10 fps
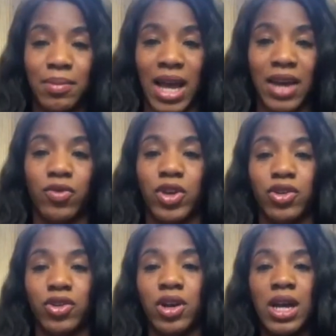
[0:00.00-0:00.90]
life where
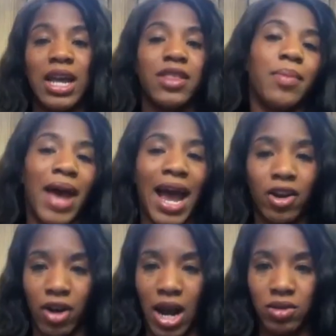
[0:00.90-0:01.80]
you're in the
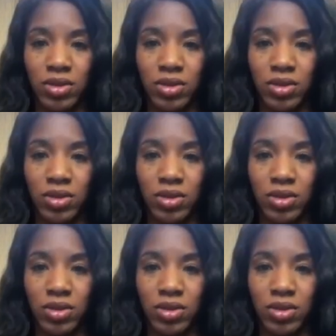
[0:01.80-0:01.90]
background.